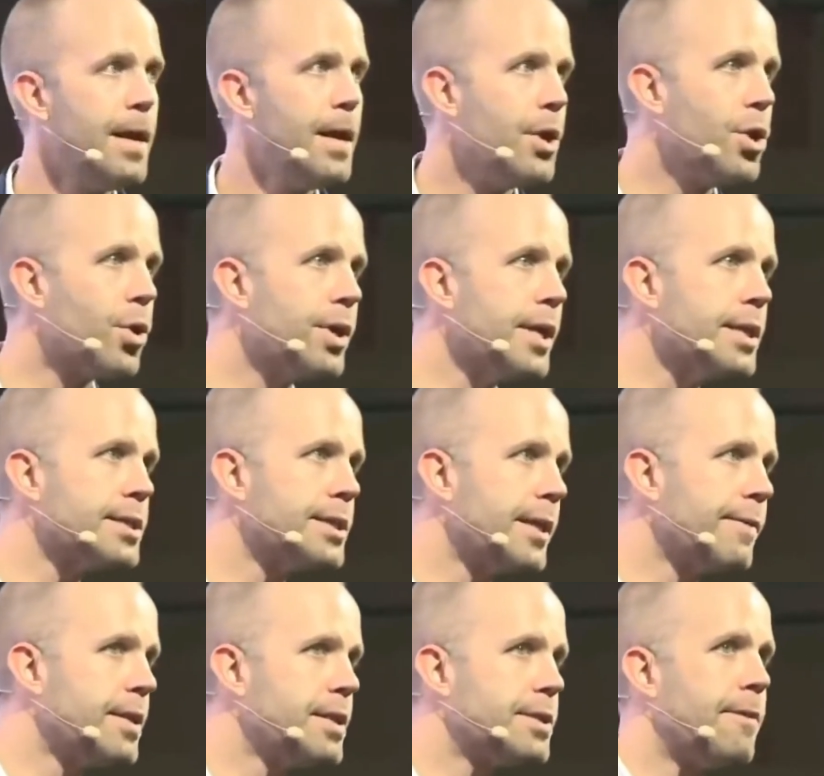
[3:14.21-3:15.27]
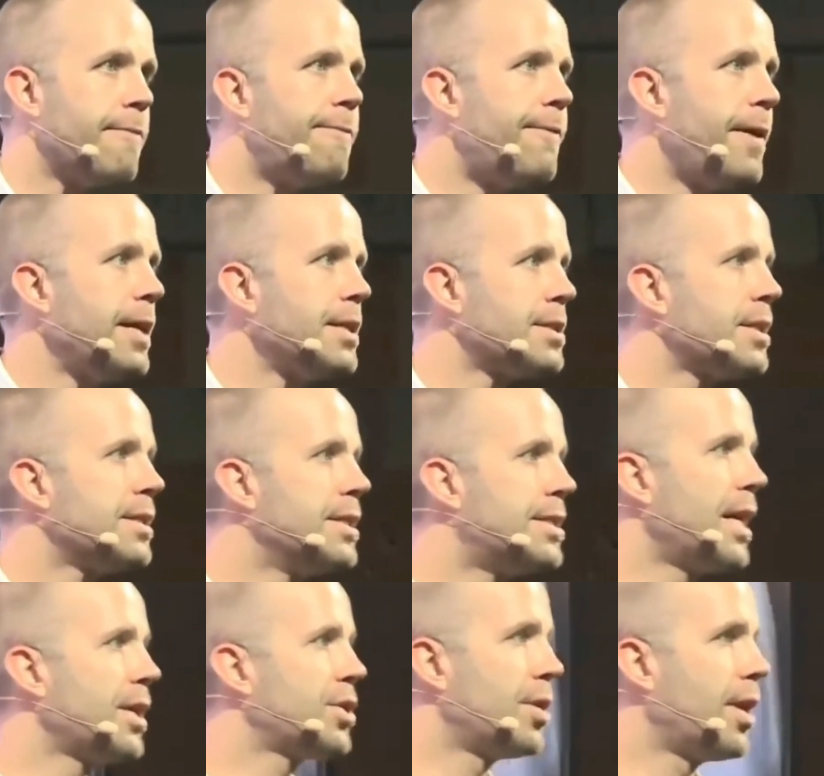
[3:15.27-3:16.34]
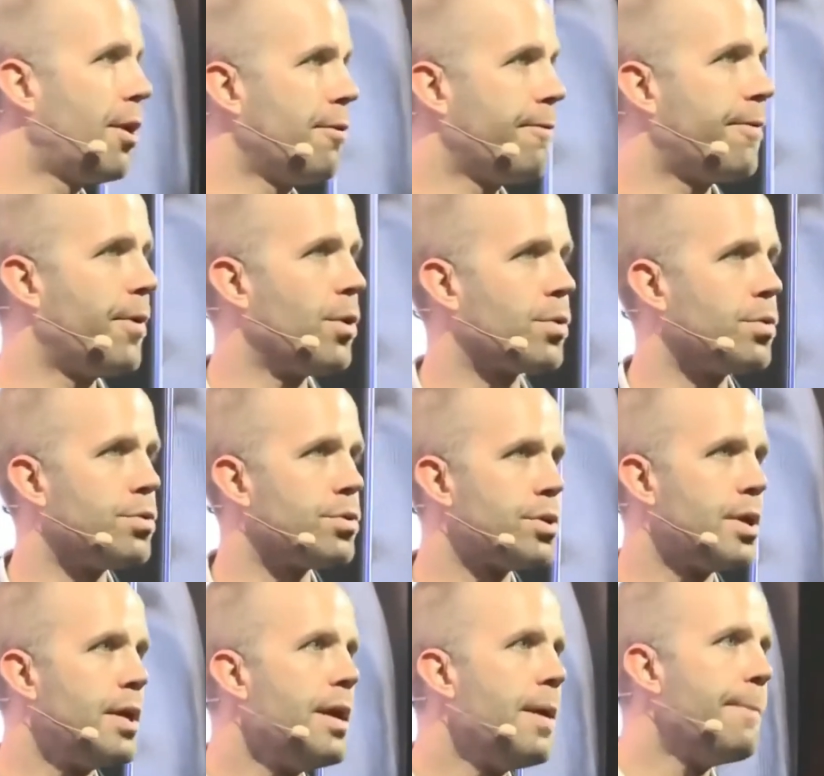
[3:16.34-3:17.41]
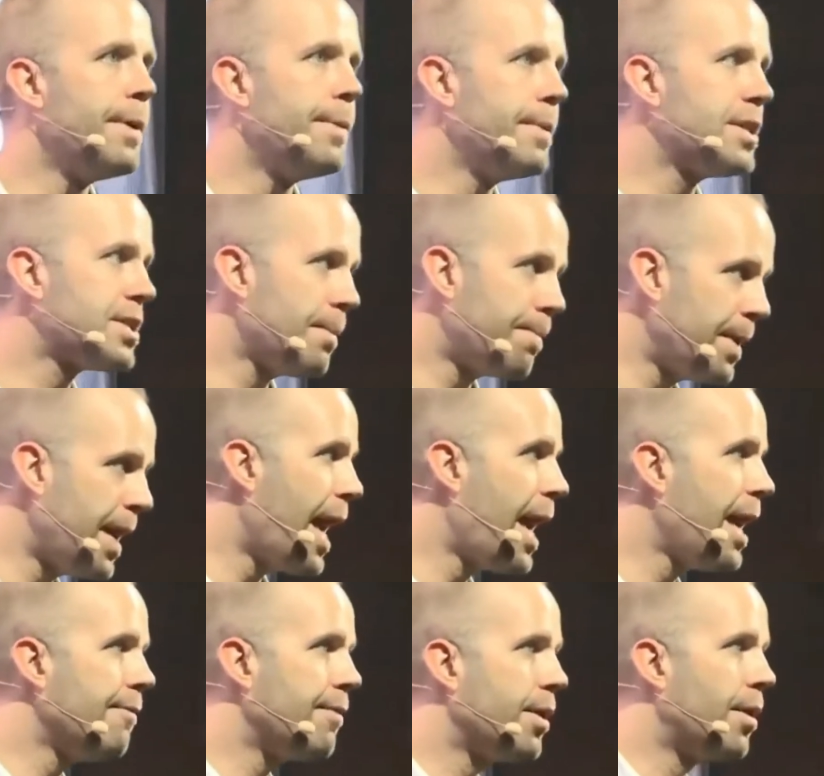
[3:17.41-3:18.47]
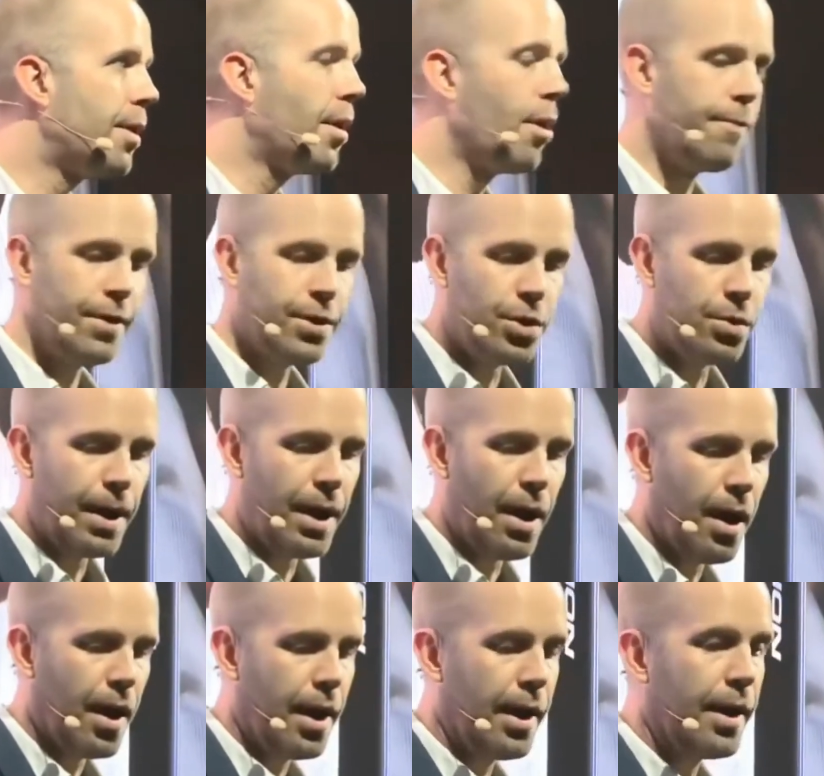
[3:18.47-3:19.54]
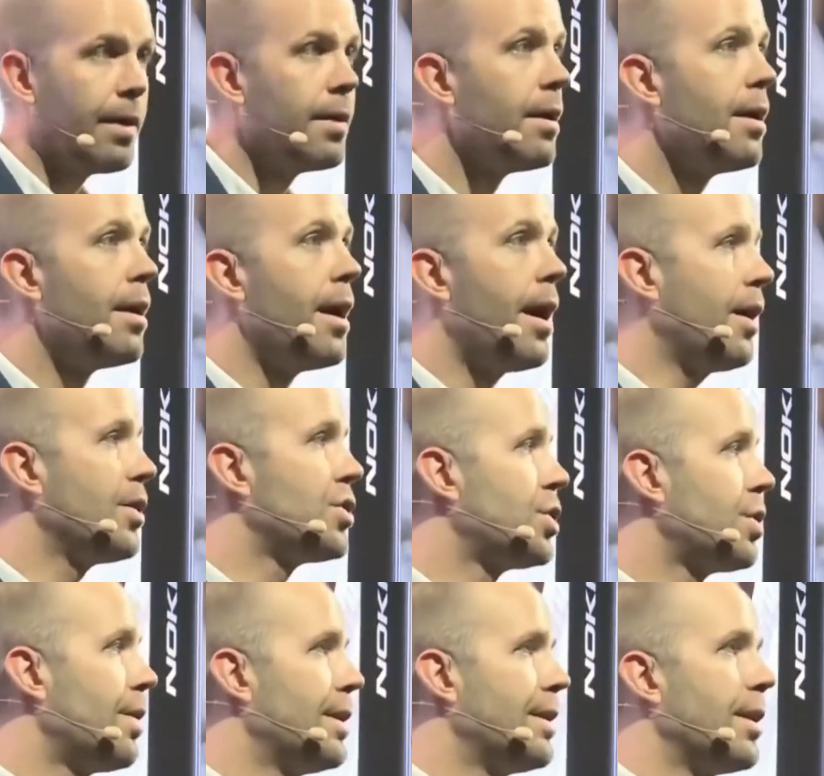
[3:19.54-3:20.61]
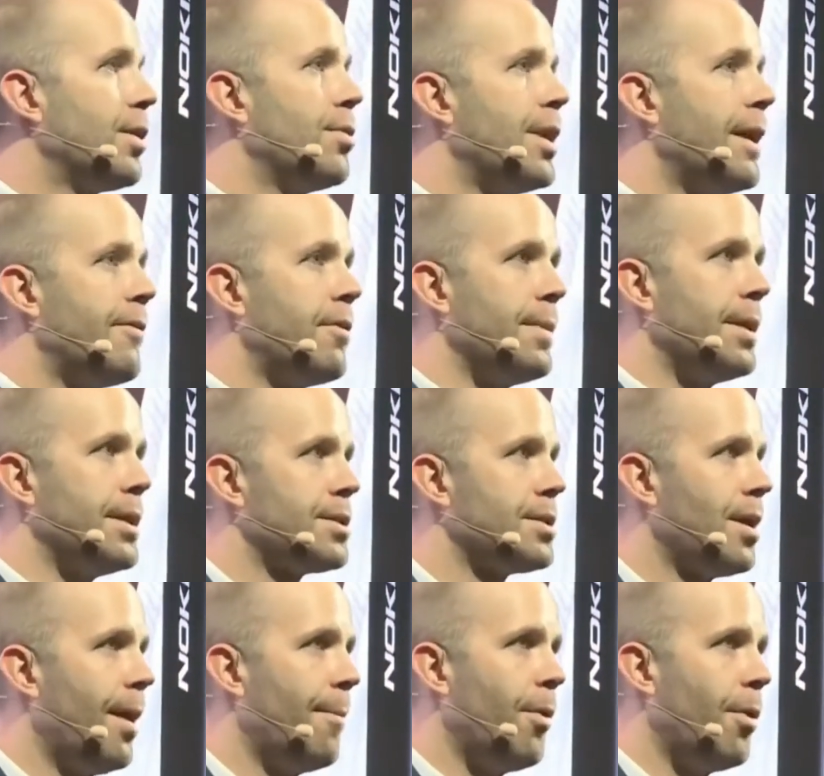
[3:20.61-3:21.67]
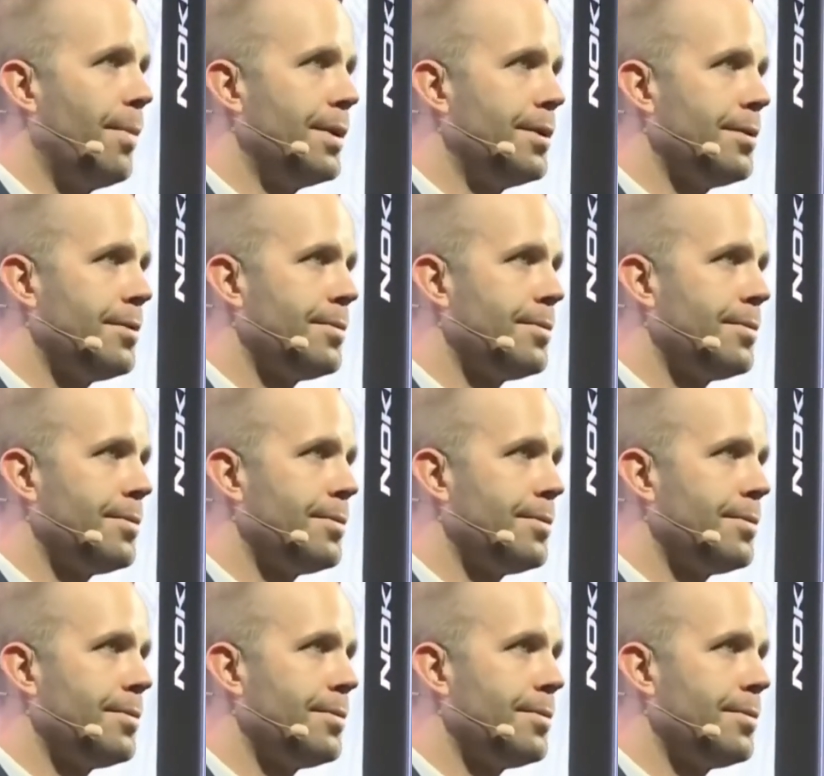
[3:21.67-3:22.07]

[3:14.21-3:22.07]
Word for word: Nokia seven's face detection autofocus mimics the behavior of a human eye, ensuring that you never miss a moment.